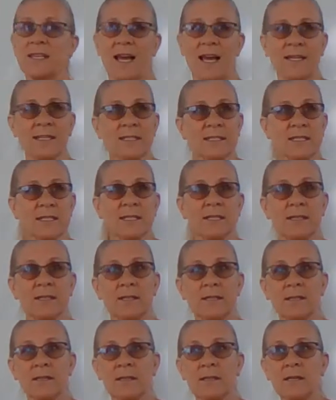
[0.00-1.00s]
8.
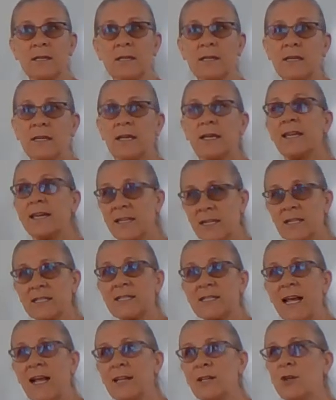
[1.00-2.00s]
It'll
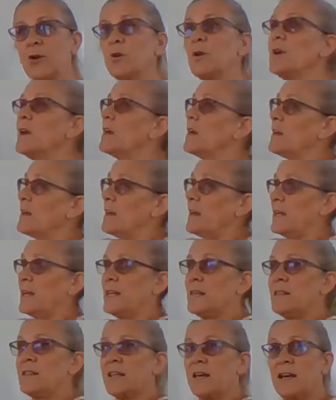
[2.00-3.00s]
tell you
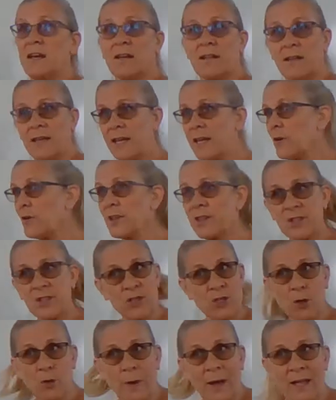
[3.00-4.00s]
either here are the
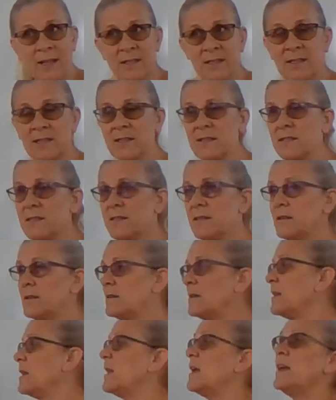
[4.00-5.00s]
two answers,
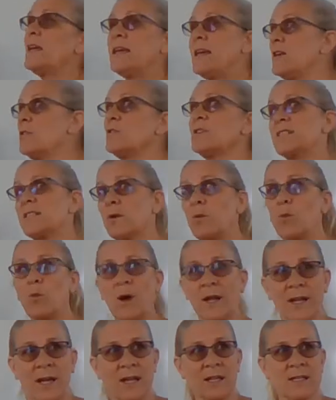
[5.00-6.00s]
here is the
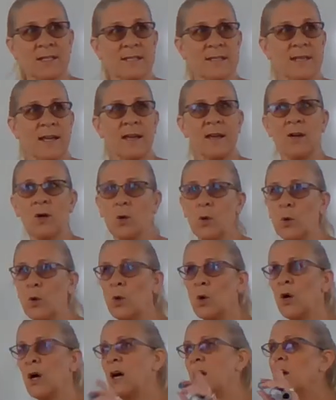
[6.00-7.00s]
one answer,
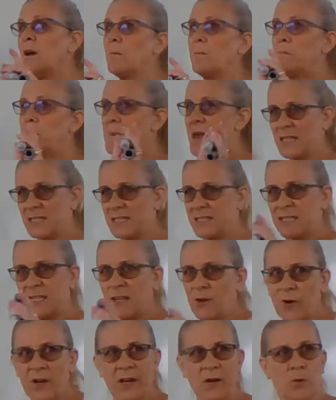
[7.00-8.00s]
or maths
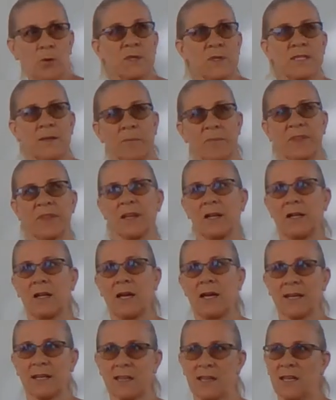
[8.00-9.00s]
error or something
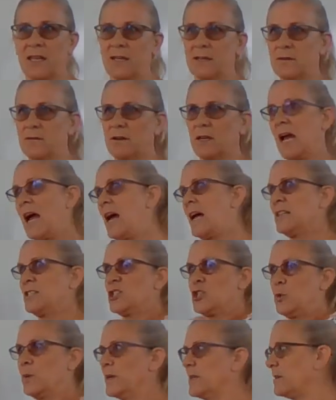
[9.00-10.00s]
like that. Can't
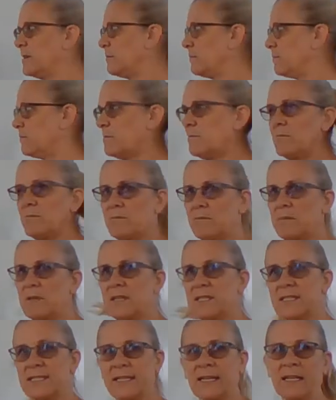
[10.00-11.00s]
do it,
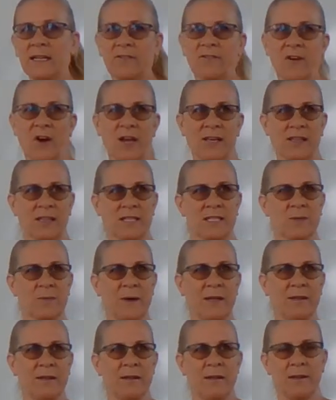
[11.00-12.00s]
signifying this
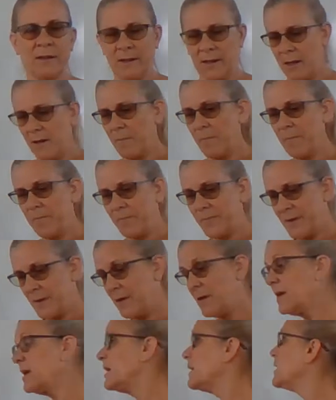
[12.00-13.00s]
one.
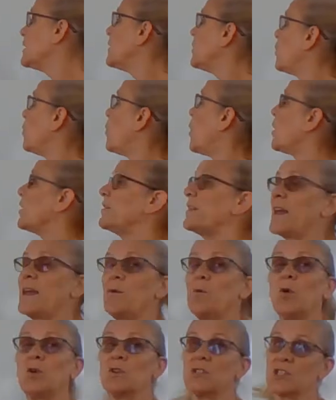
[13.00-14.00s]
What they
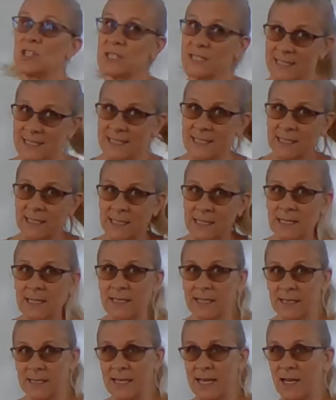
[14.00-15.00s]
want to see
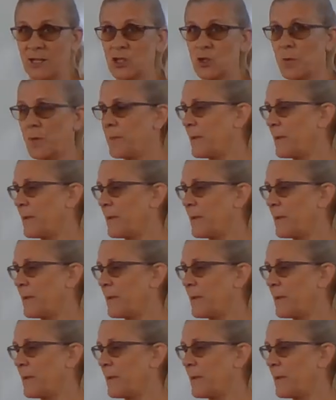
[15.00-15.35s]
in the algebra